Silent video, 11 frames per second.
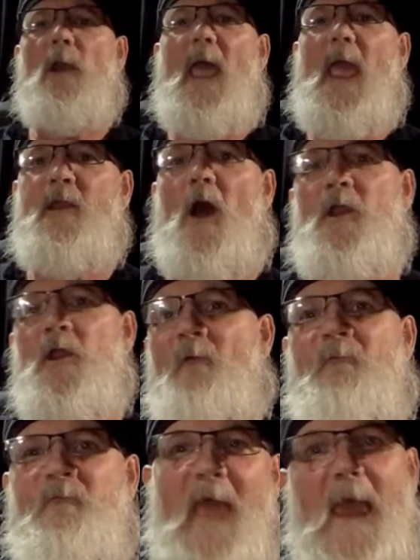land on your
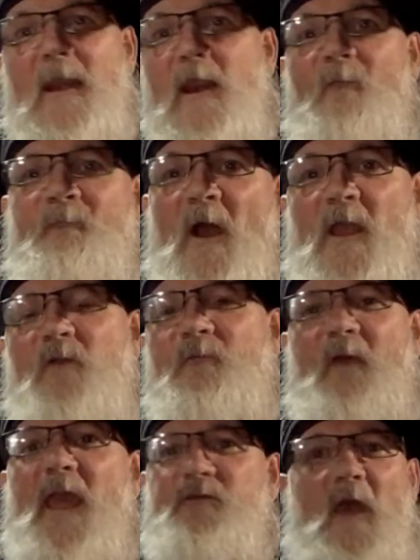flat little fucking
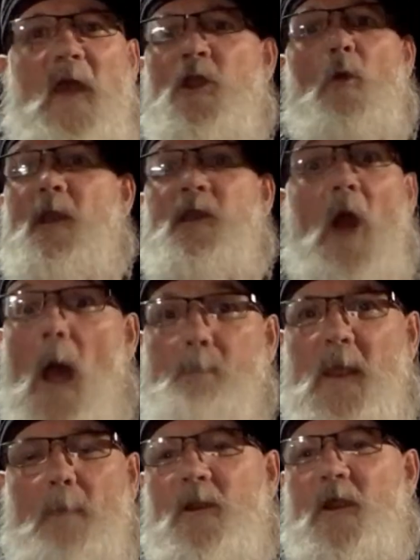face and you would not
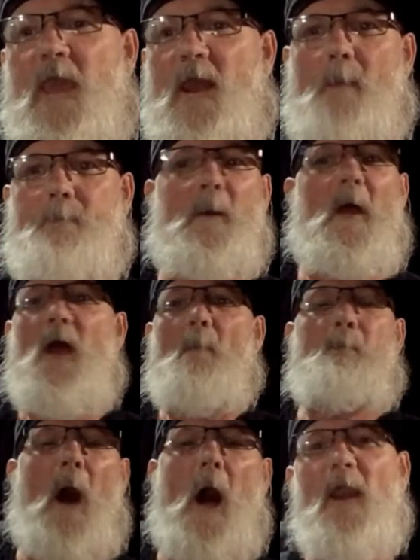be able to get up.
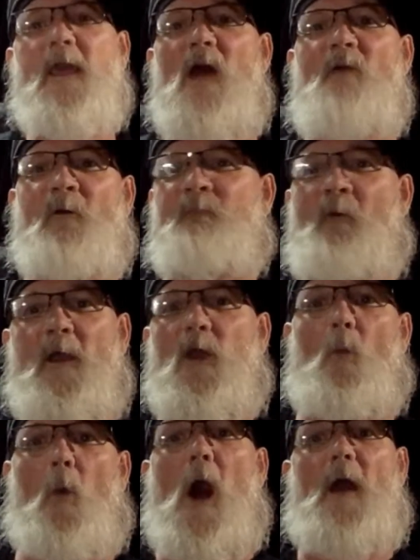Polyev would fucking
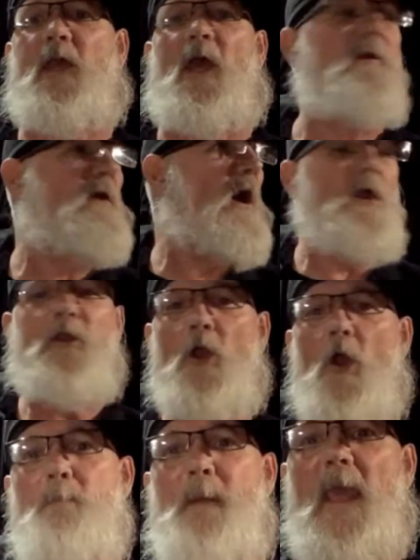walk in,
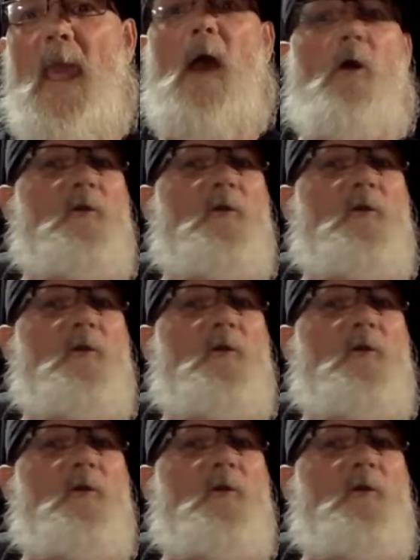you'd be out,